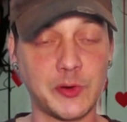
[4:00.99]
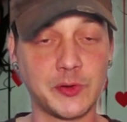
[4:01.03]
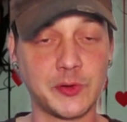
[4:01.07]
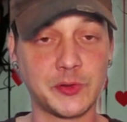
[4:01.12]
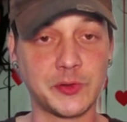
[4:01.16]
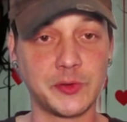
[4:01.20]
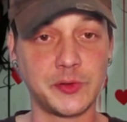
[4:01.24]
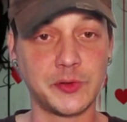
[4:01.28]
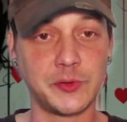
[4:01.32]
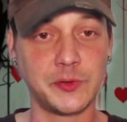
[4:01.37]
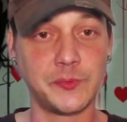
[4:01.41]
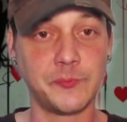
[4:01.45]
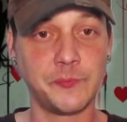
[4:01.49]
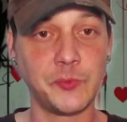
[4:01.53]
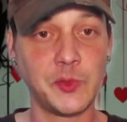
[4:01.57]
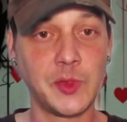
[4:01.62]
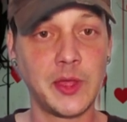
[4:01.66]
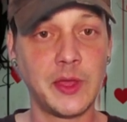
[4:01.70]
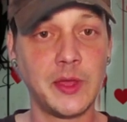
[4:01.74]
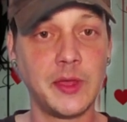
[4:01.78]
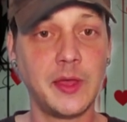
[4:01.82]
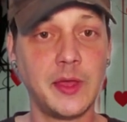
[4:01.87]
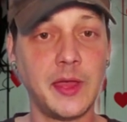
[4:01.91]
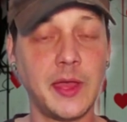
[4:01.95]
personal.
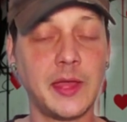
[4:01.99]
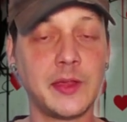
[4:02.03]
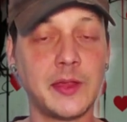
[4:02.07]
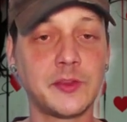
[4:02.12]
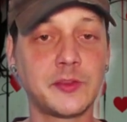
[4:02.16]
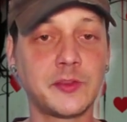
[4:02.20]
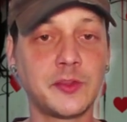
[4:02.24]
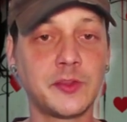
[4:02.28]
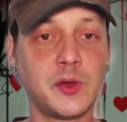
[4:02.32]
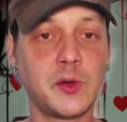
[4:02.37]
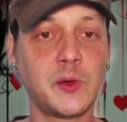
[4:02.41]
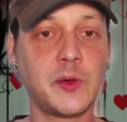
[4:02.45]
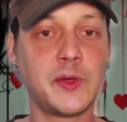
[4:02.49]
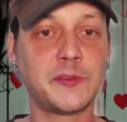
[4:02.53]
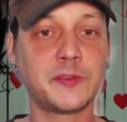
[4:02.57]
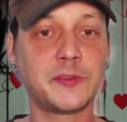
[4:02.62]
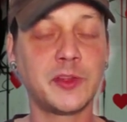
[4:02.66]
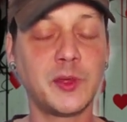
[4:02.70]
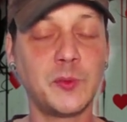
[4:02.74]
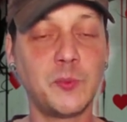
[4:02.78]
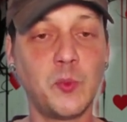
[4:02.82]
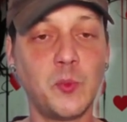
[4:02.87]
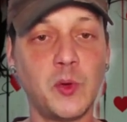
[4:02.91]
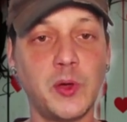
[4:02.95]
And so if
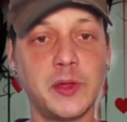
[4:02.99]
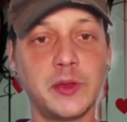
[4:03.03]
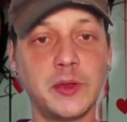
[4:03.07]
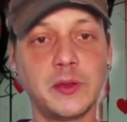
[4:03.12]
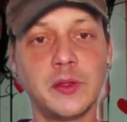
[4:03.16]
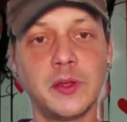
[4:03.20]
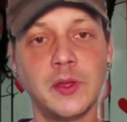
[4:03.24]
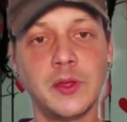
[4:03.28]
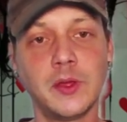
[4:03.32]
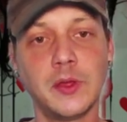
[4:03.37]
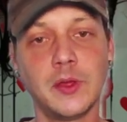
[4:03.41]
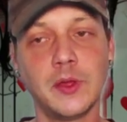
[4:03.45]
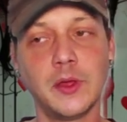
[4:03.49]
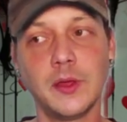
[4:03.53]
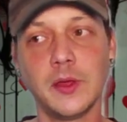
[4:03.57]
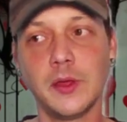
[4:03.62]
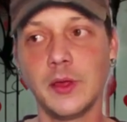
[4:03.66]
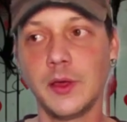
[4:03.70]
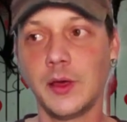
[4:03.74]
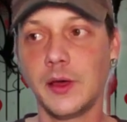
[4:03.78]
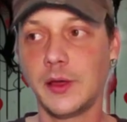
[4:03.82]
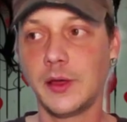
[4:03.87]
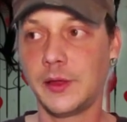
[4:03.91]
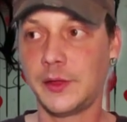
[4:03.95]
someone
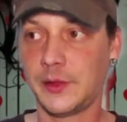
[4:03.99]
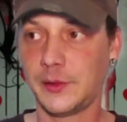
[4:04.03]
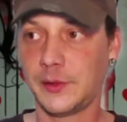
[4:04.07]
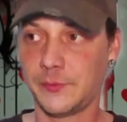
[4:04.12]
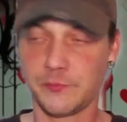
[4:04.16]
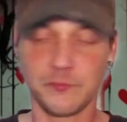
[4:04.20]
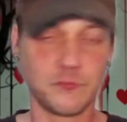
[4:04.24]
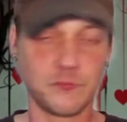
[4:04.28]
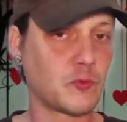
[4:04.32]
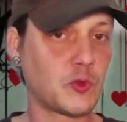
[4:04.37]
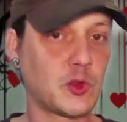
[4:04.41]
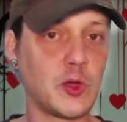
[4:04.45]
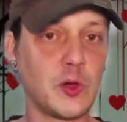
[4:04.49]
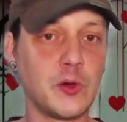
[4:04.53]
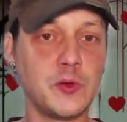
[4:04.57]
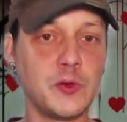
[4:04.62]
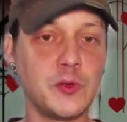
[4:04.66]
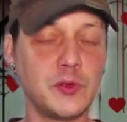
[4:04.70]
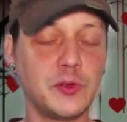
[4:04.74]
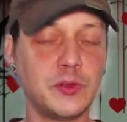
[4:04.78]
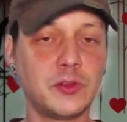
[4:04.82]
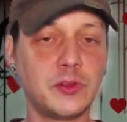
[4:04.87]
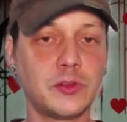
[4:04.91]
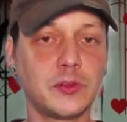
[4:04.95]
um,
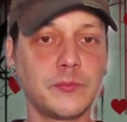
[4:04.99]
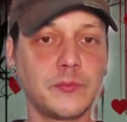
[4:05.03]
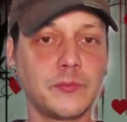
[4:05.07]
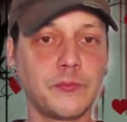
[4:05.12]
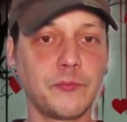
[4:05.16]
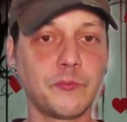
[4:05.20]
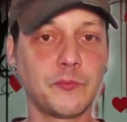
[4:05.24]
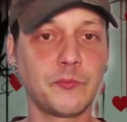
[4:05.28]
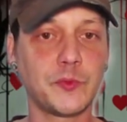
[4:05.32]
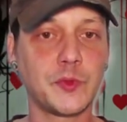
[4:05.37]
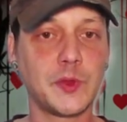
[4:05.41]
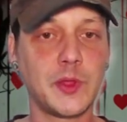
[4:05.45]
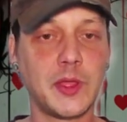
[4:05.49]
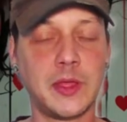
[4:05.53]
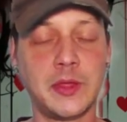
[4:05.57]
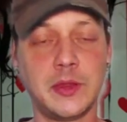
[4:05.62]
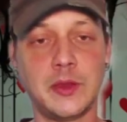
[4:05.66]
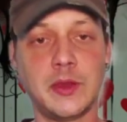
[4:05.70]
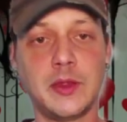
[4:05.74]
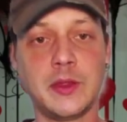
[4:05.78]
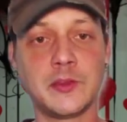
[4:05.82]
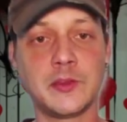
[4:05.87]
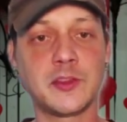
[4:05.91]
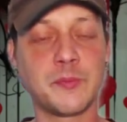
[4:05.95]
goes
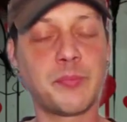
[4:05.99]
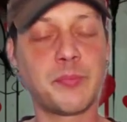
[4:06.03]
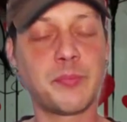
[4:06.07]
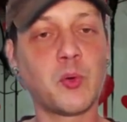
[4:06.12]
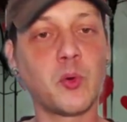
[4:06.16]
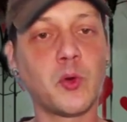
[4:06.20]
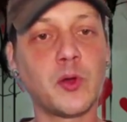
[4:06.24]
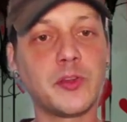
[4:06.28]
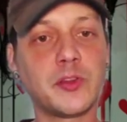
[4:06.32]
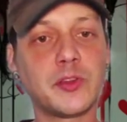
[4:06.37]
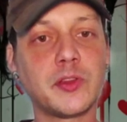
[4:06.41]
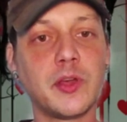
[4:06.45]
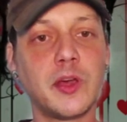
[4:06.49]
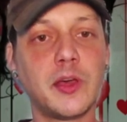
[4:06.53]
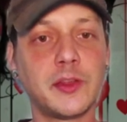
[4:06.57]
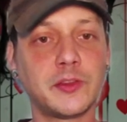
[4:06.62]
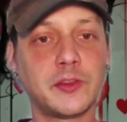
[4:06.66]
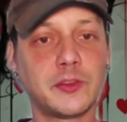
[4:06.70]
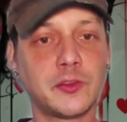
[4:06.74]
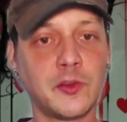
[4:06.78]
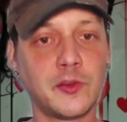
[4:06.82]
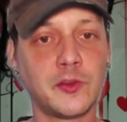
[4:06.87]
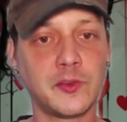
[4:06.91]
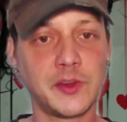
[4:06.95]
and, and supports a
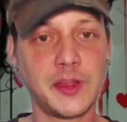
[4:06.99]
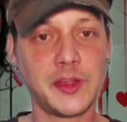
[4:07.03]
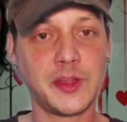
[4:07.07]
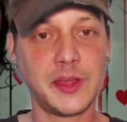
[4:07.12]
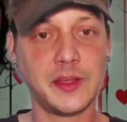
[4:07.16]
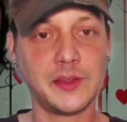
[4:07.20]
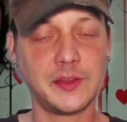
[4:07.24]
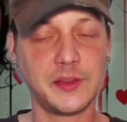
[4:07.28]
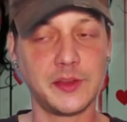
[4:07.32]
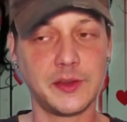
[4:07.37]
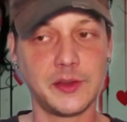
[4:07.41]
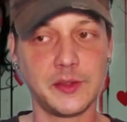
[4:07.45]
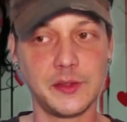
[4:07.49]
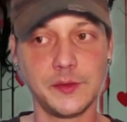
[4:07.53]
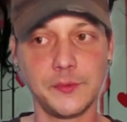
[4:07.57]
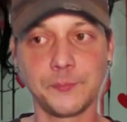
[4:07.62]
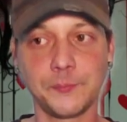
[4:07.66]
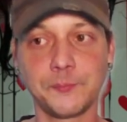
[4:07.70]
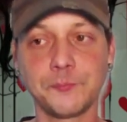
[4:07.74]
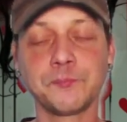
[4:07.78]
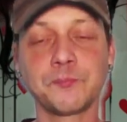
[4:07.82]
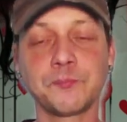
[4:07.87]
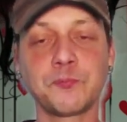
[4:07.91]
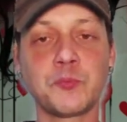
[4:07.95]
certain candidate,
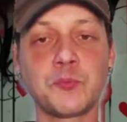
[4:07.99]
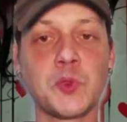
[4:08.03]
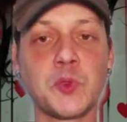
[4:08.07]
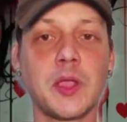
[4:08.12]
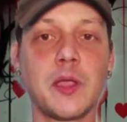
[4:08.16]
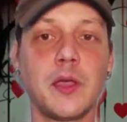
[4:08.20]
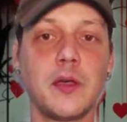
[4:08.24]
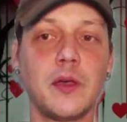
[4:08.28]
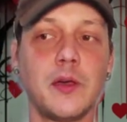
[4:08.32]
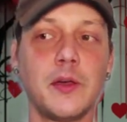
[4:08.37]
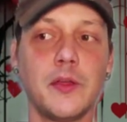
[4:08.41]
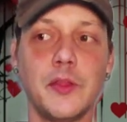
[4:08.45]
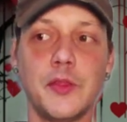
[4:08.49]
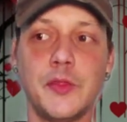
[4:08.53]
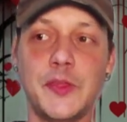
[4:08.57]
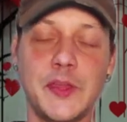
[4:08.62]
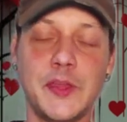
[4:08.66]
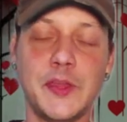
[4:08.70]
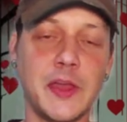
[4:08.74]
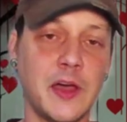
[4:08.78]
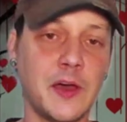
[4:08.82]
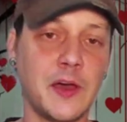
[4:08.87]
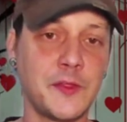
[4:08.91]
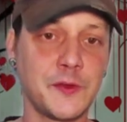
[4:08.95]

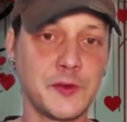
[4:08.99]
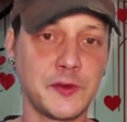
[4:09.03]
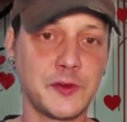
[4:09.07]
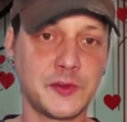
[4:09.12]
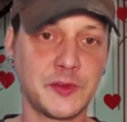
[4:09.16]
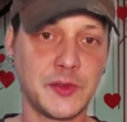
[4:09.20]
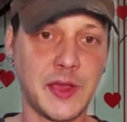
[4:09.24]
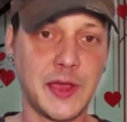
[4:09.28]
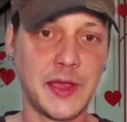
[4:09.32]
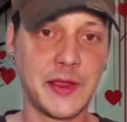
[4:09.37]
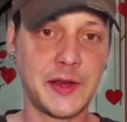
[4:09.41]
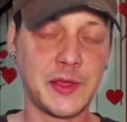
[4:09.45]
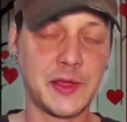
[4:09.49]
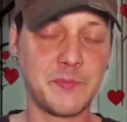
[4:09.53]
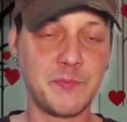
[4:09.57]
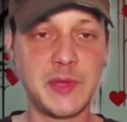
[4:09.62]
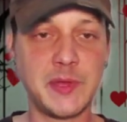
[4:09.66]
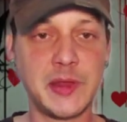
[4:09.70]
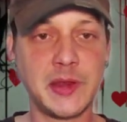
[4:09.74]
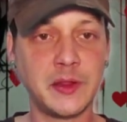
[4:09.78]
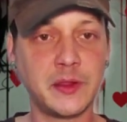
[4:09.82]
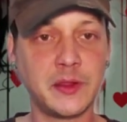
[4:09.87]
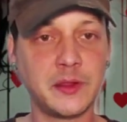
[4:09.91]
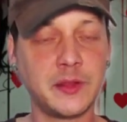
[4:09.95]
the other side
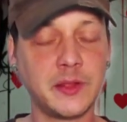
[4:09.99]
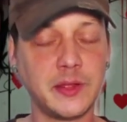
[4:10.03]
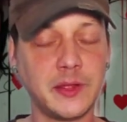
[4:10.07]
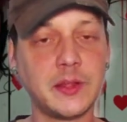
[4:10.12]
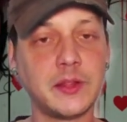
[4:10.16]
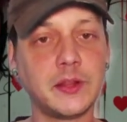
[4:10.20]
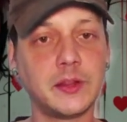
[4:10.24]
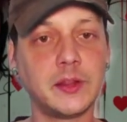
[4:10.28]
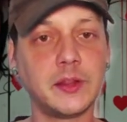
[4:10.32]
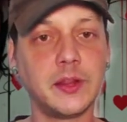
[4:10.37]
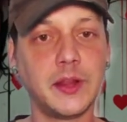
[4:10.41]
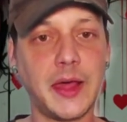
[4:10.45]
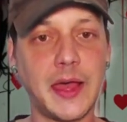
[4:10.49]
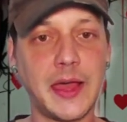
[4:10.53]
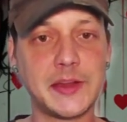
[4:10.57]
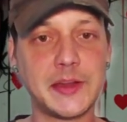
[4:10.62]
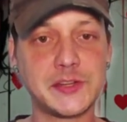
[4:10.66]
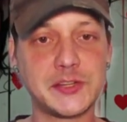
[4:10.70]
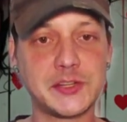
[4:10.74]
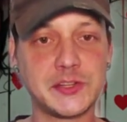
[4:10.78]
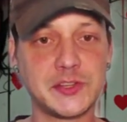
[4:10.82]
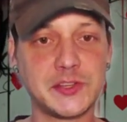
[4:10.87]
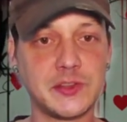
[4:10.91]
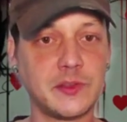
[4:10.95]
immediately
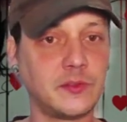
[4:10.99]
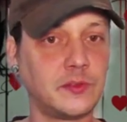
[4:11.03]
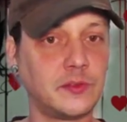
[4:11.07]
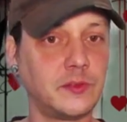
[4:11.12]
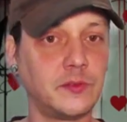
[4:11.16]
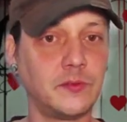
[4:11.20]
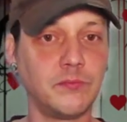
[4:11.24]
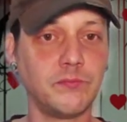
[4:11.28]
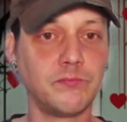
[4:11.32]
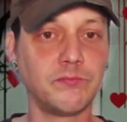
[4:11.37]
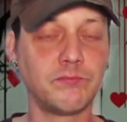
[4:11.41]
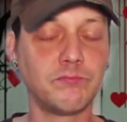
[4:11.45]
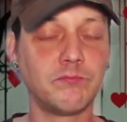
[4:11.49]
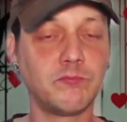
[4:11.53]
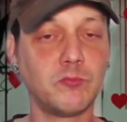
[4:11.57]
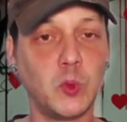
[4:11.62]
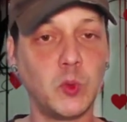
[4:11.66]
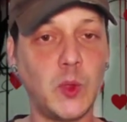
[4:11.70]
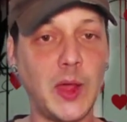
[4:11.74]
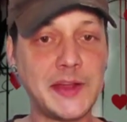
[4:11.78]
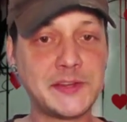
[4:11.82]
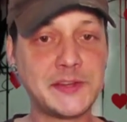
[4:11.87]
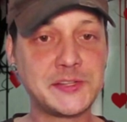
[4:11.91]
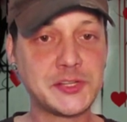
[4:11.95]
latches
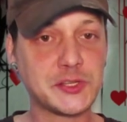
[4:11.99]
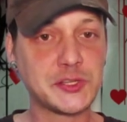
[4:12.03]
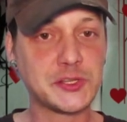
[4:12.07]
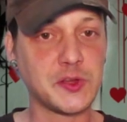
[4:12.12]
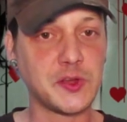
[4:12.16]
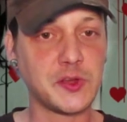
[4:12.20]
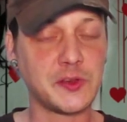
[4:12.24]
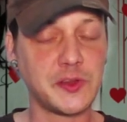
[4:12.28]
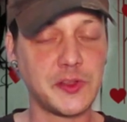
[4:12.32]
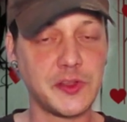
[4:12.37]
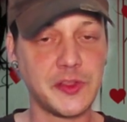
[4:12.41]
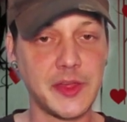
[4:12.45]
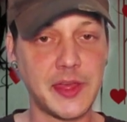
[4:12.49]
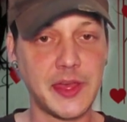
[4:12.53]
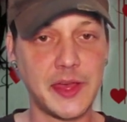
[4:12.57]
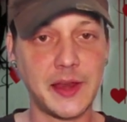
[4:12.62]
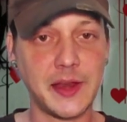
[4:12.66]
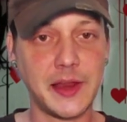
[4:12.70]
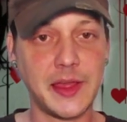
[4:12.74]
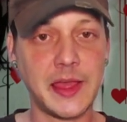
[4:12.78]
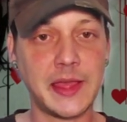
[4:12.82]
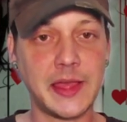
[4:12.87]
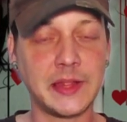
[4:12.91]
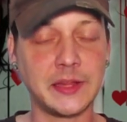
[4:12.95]
latches onto
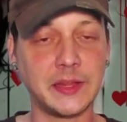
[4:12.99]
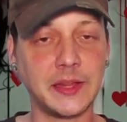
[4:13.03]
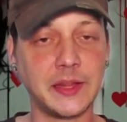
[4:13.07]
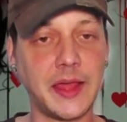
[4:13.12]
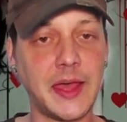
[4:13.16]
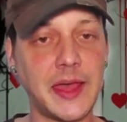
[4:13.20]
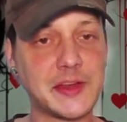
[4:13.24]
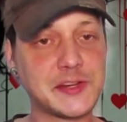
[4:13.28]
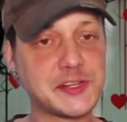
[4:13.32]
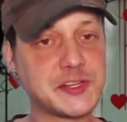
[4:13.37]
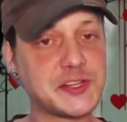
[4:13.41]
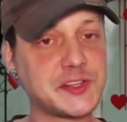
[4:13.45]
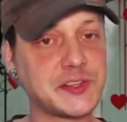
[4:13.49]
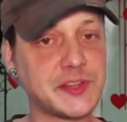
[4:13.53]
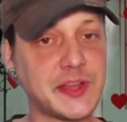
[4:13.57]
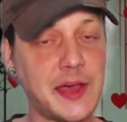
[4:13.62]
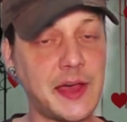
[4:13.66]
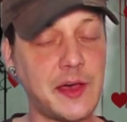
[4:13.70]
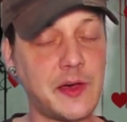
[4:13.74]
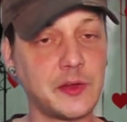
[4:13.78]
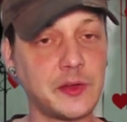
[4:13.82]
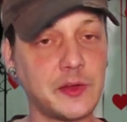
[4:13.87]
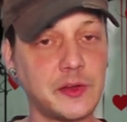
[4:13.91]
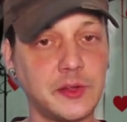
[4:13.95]
that and lashes
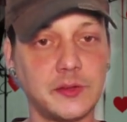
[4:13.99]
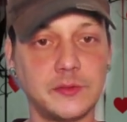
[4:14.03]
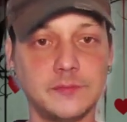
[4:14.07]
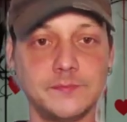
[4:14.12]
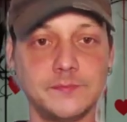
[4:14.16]
out.